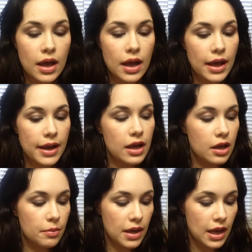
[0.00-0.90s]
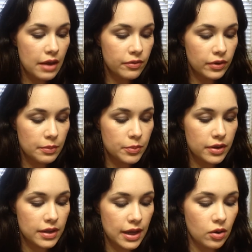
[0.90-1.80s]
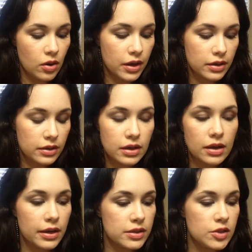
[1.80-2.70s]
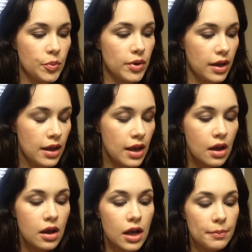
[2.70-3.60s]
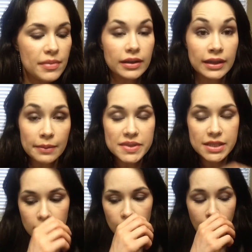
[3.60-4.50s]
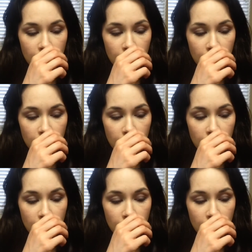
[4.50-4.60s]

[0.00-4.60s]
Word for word: I um, heavily put that on. Ah, it's so pretty. Um, lips